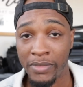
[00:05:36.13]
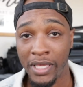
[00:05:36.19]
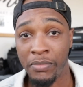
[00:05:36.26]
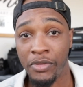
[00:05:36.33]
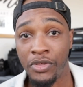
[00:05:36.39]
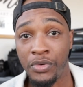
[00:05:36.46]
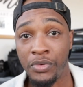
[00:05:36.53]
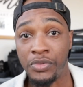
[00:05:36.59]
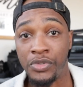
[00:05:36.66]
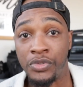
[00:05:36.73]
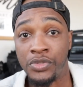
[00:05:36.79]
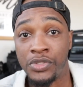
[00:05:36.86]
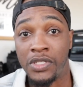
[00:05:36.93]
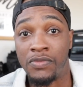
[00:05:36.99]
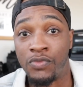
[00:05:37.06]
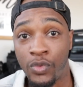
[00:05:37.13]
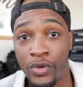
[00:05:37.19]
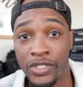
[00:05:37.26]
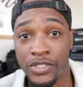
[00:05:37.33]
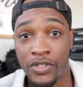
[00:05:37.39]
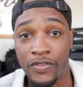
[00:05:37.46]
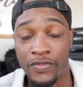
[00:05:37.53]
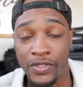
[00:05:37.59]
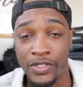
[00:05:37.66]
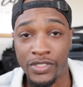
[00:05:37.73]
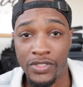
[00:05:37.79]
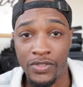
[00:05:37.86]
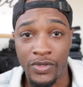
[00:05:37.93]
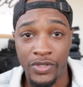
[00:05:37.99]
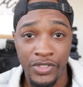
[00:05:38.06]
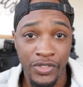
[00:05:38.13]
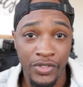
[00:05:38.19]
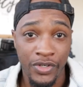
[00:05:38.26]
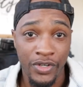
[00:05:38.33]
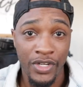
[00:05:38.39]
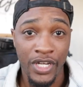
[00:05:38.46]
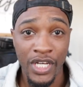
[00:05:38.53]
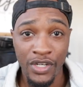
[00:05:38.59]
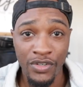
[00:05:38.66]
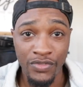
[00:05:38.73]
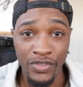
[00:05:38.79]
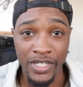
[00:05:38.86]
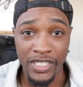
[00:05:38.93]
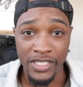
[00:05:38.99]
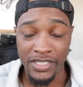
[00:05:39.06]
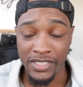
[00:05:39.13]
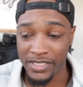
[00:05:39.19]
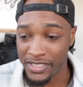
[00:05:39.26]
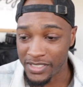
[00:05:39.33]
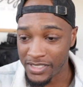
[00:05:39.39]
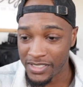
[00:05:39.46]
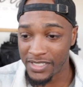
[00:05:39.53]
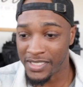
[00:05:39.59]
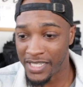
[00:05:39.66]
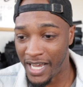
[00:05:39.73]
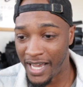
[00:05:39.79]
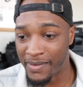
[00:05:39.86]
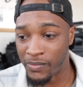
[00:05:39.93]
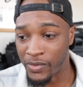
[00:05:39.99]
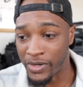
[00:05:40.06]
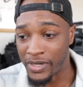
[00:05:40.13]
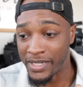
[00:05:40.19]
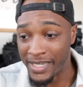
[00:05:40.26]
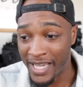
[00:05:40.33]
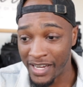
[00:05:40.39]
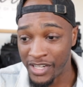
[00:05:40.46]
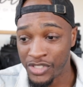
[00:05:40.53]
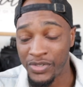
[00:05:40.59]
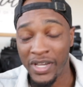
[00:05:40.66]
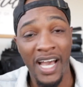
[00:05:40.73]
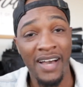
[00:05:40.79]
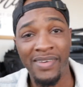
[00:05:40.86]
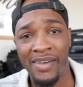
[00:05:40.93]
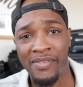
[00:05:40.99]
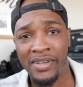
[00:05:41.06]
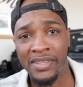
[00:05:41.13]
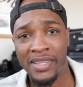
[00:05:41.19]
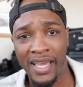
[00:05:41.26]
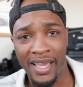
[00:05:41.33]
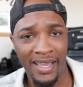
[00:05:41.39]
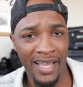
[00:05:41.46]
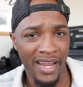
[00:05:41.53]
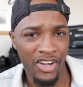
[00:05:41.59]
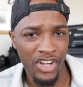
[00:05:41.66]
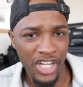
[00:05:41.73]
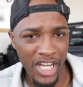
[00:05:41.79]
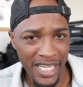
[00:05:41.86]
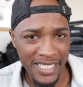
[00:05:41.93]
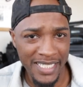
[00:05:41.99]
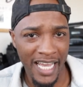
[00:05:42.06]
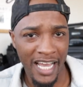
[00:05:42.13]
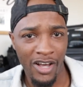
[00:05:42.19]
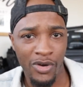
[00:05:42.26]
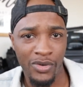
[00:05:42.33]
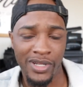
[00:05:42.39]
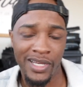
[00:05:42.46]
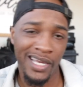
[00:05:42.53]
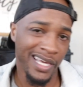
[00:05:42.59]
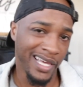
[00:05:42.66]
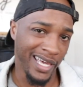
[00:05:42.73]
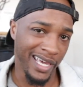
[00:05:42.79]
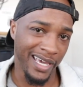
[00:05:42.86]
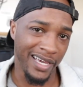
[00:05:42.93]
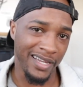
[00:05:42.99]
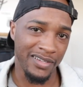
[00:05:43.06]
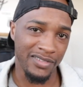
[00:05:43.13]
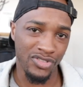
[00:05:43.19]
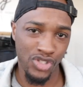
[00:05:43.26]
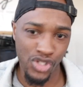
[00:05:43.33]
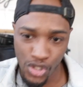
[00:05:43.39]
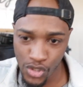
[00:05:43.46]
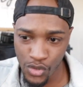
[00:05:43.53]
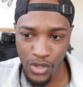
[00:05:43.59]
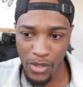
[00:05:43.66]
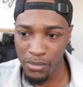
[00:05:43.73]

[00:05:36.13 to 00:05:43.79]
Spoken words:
Maybe you do some voiceovers on your footage. This is the time where now that you have everything kind of cut down and to the